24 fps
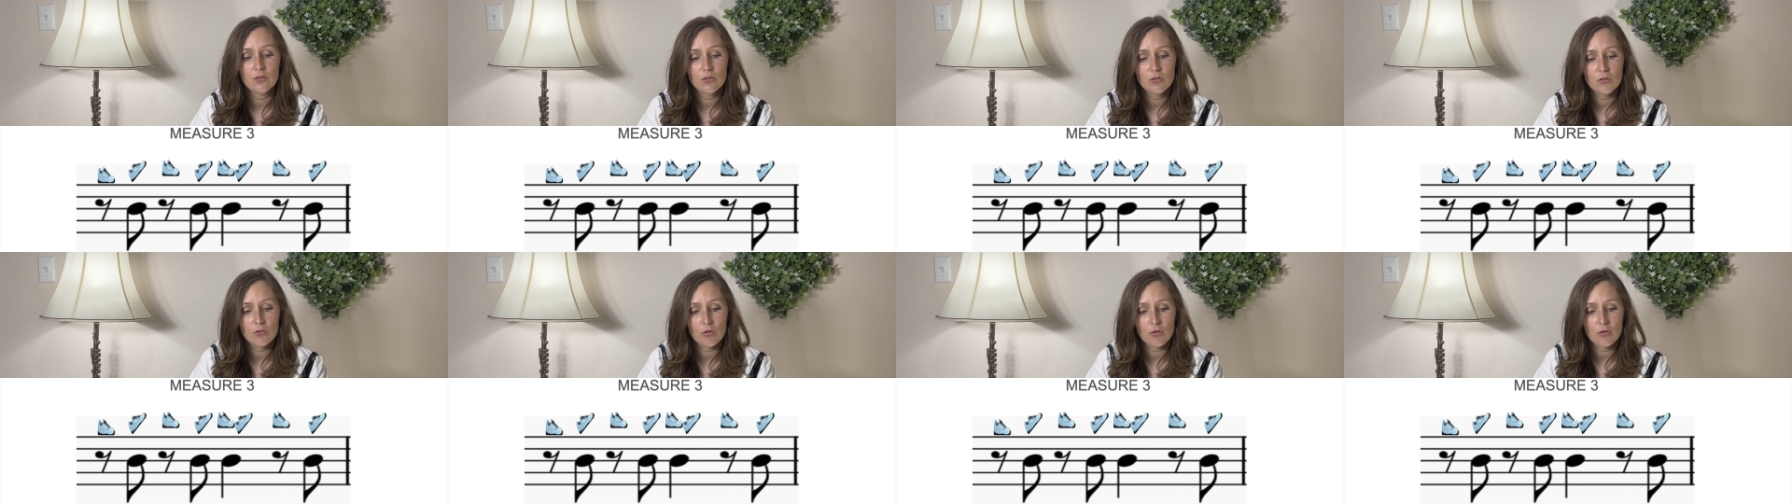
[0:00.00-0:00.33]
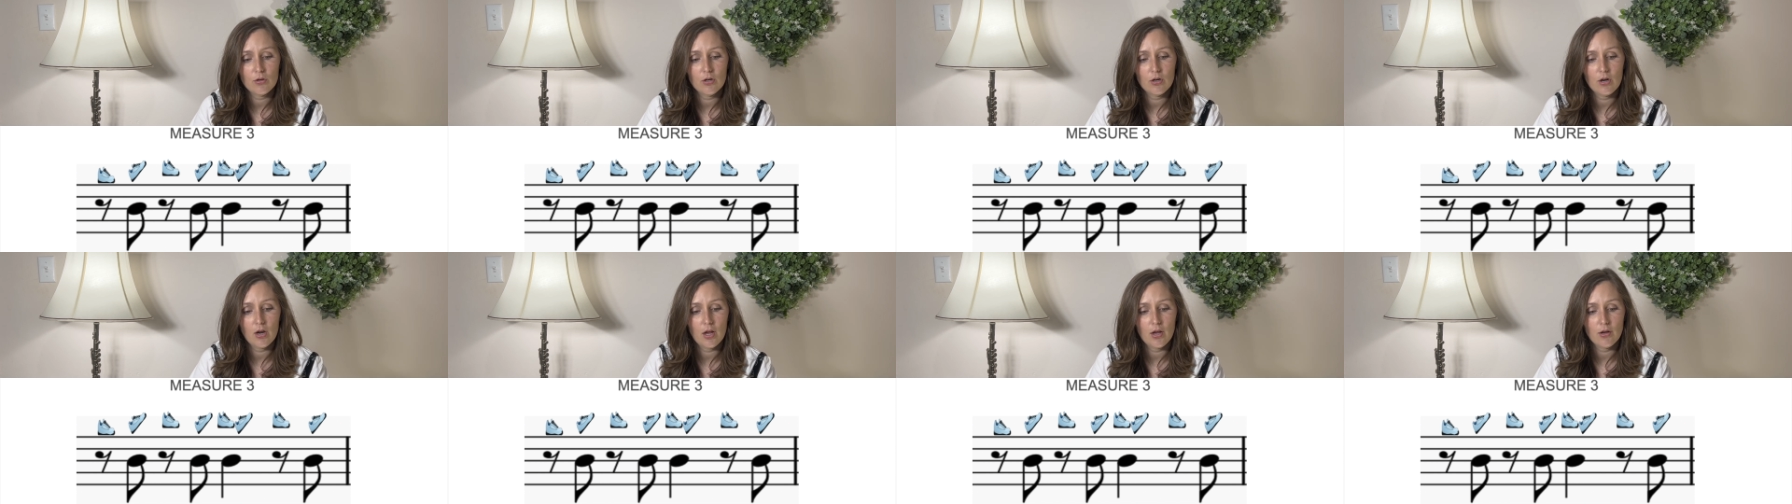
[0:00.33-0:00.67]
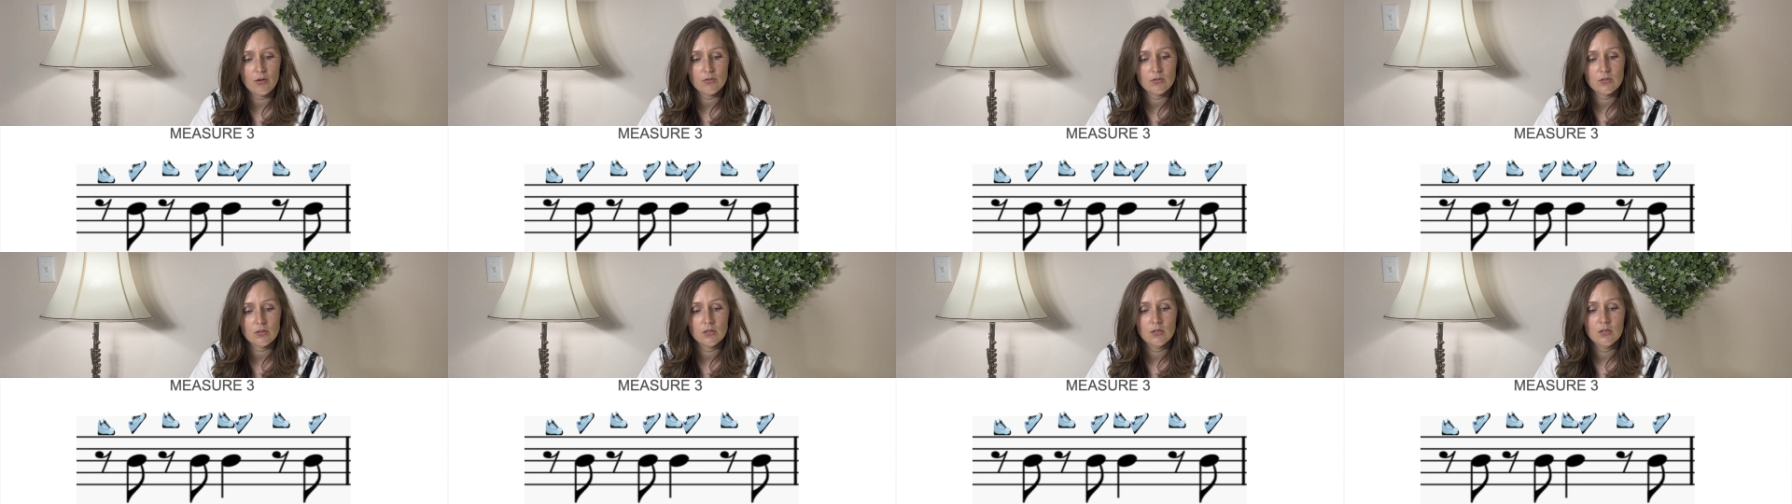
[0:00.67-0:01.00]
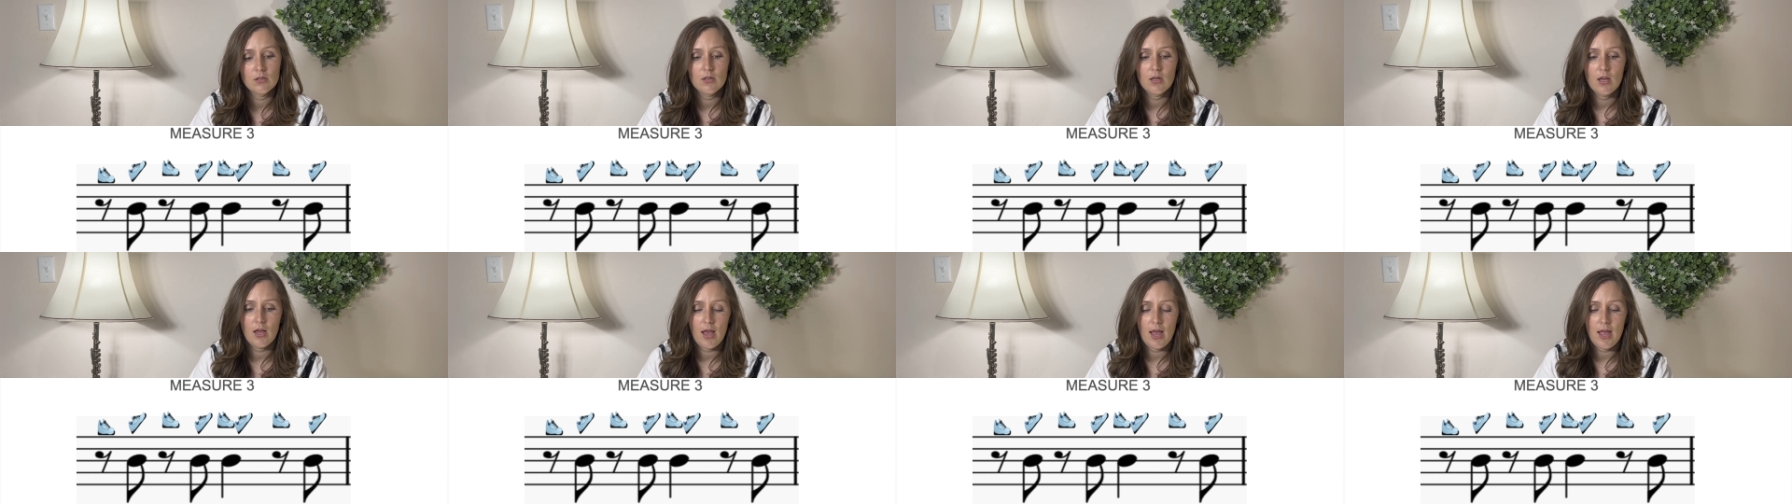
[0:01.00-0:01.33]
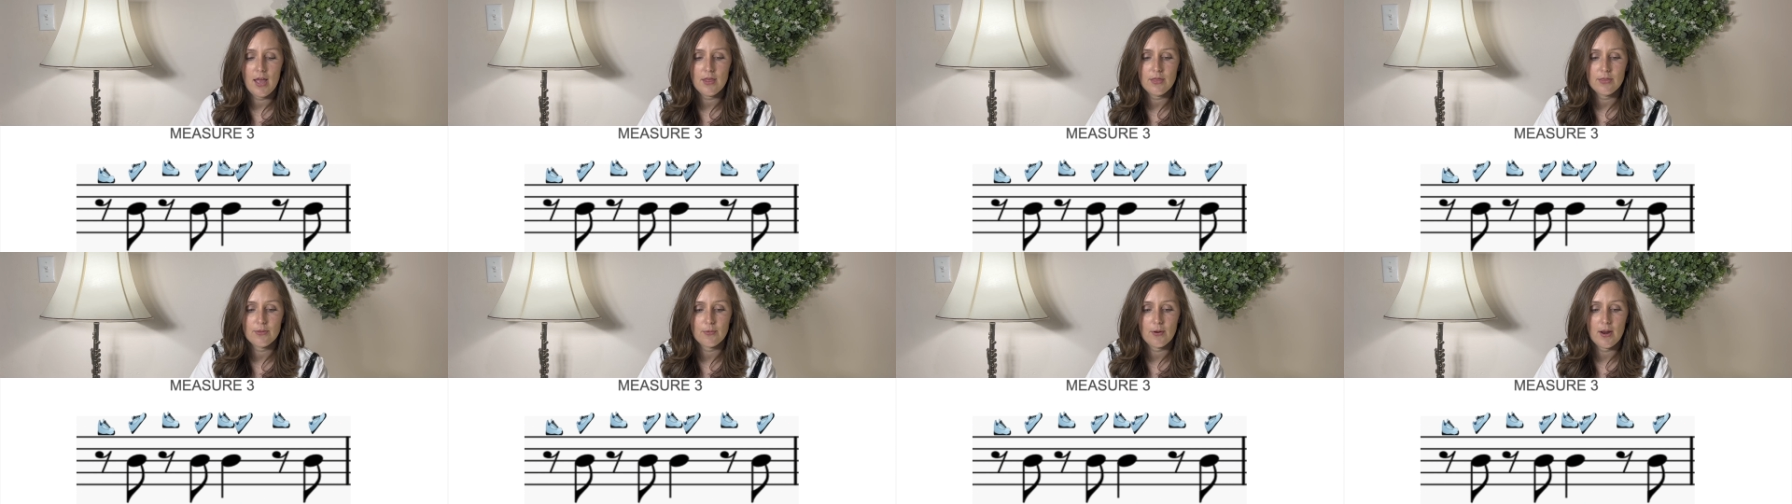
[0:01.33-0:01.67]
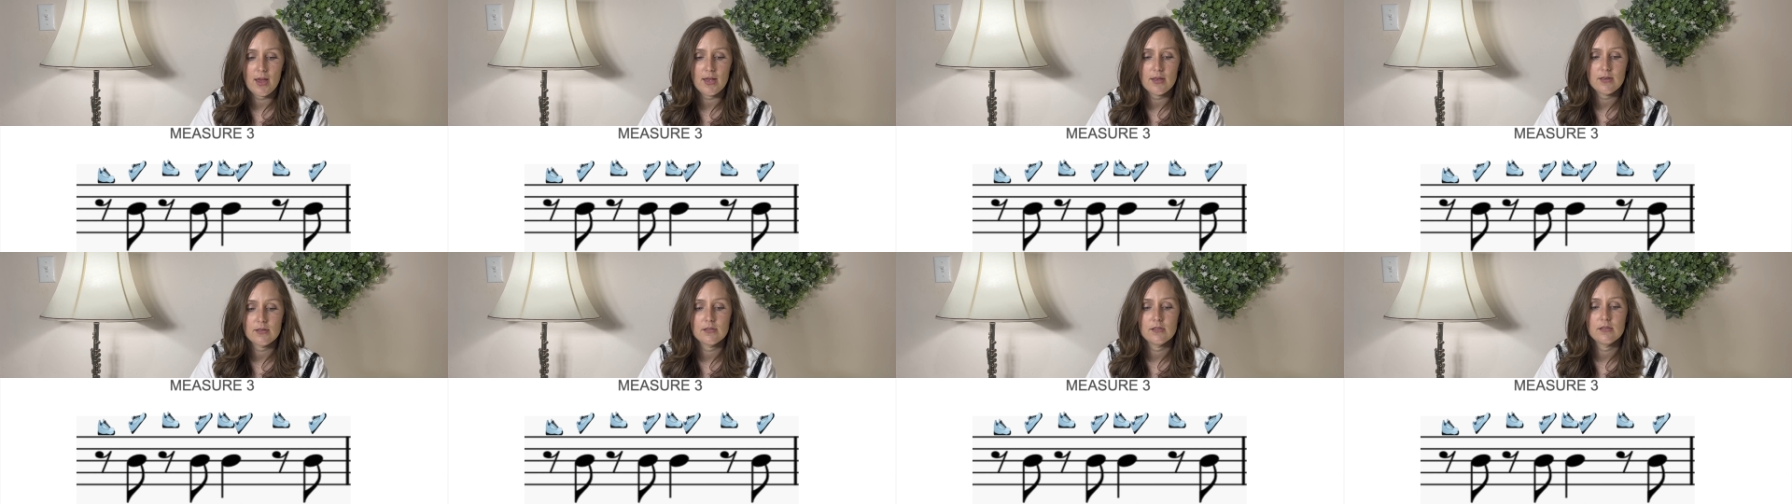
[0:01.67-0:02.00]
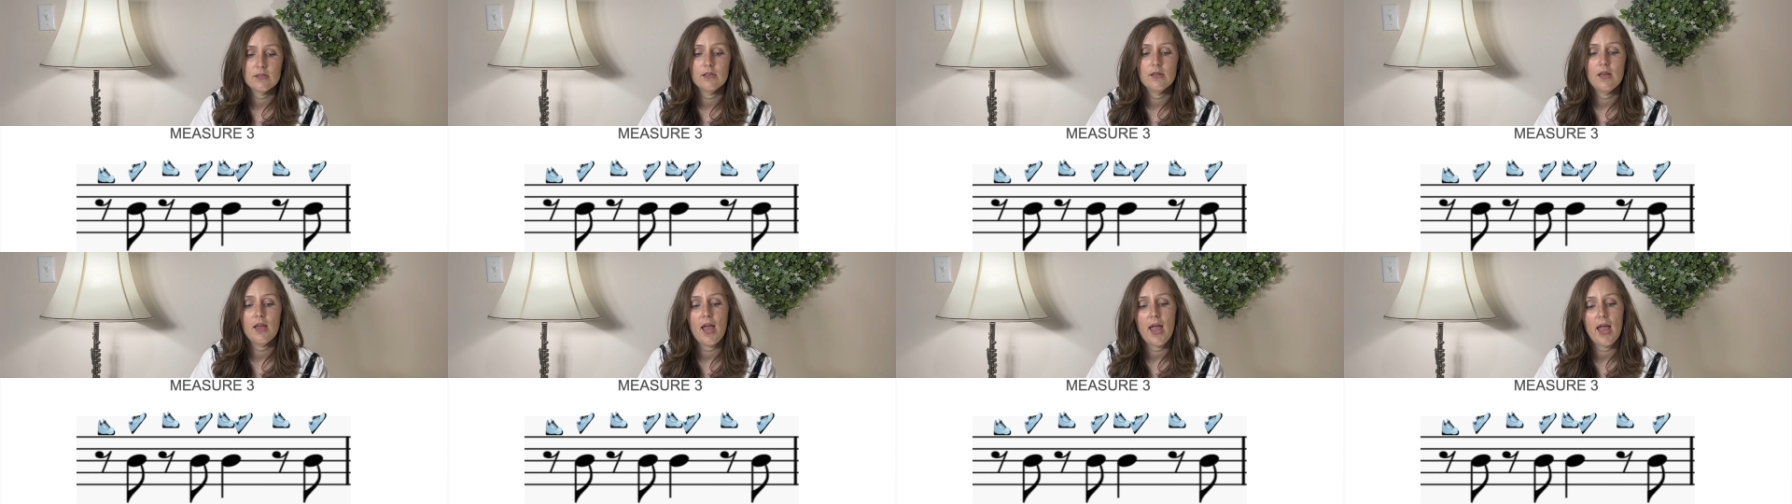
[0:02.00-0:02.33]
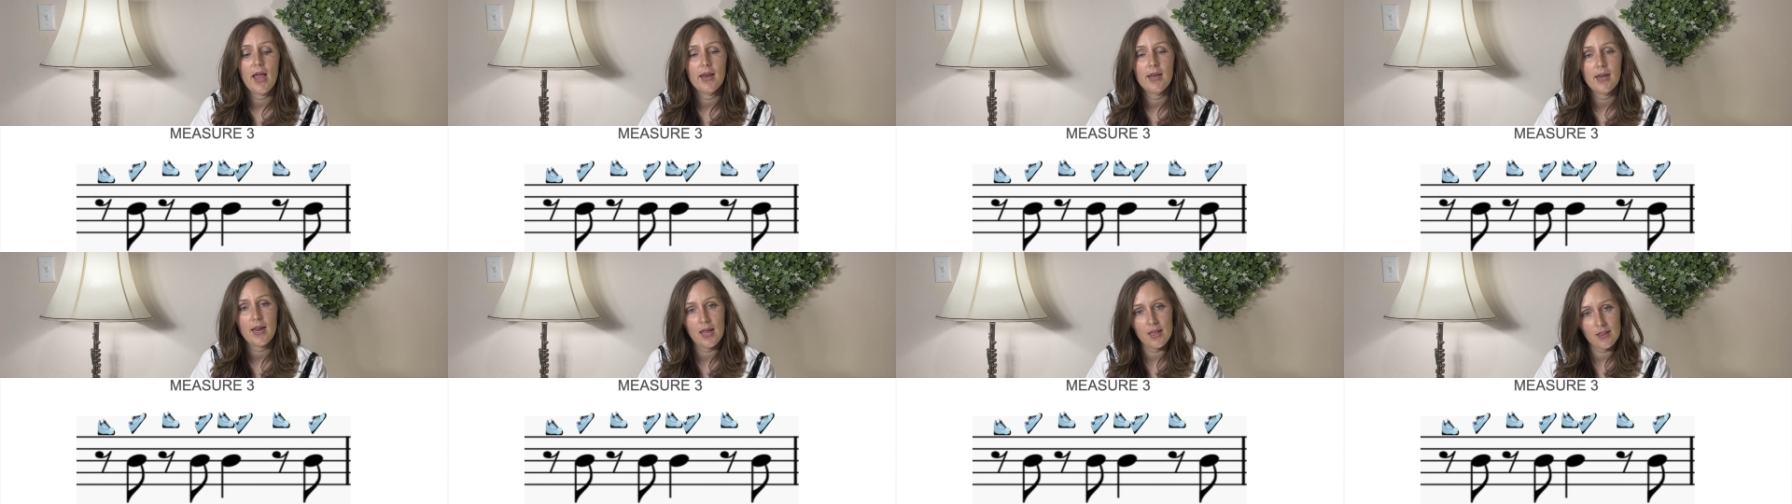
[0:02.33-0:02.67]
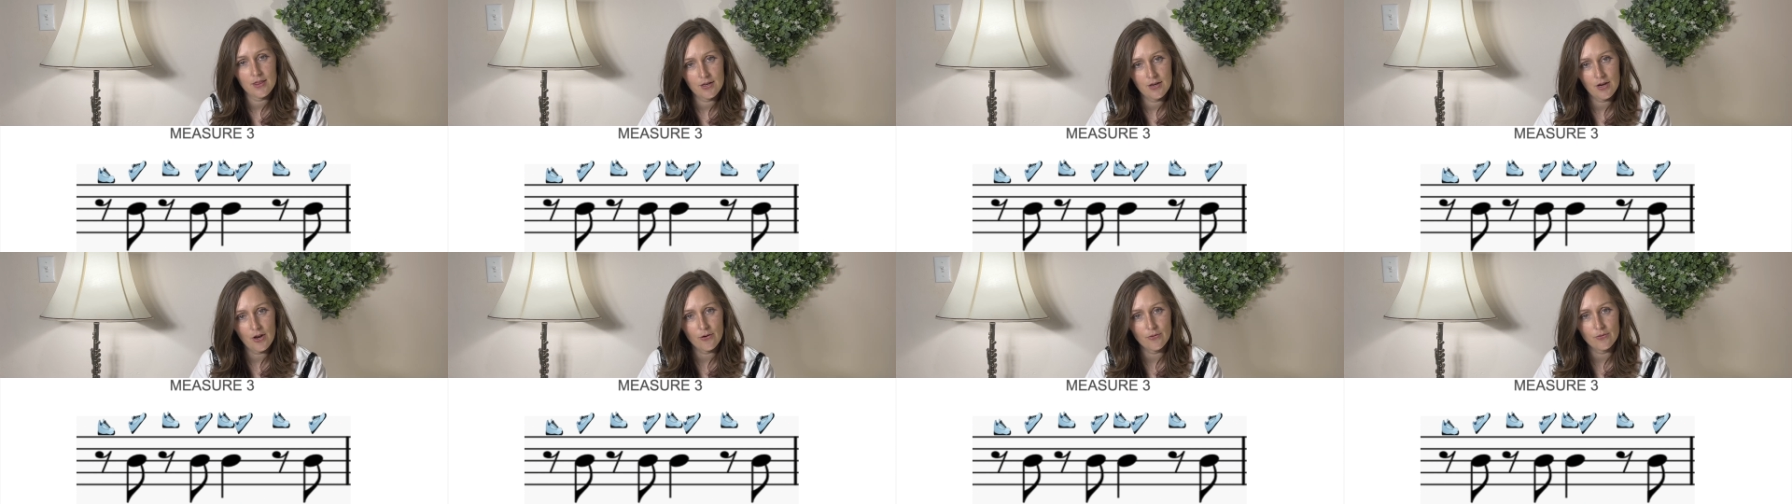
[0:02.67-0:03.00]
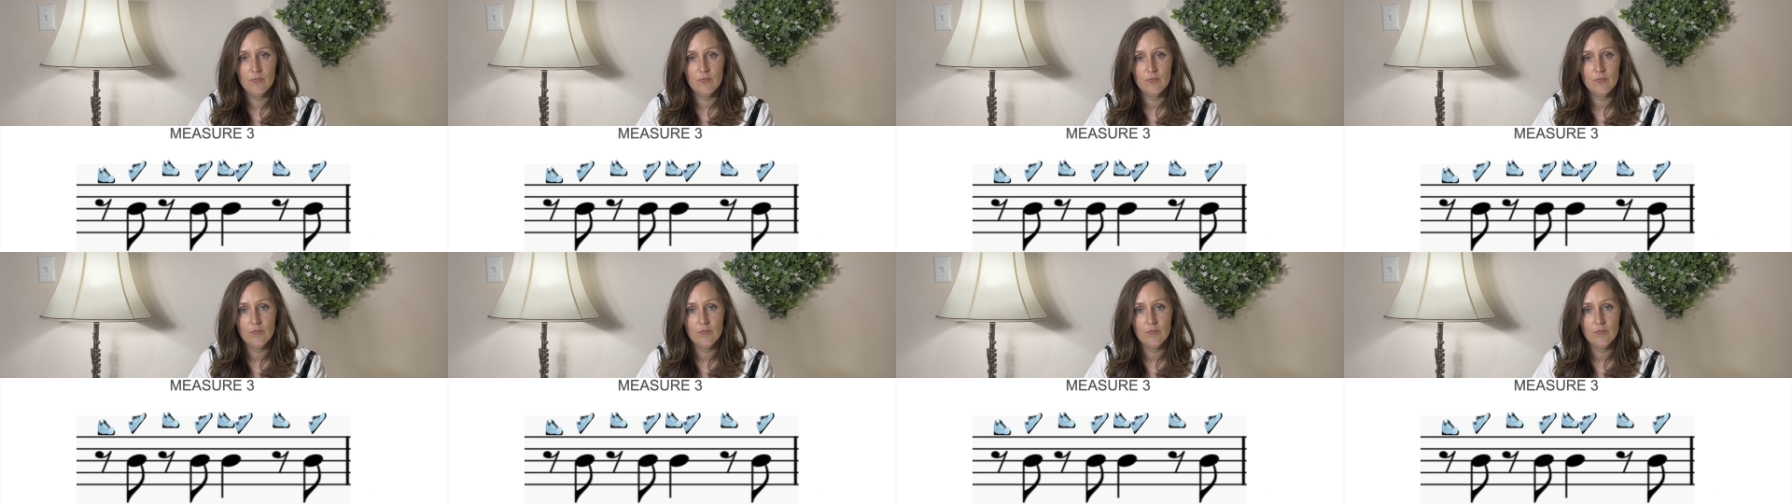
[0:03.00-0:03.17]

quarter note, 8th rest, and 8th note.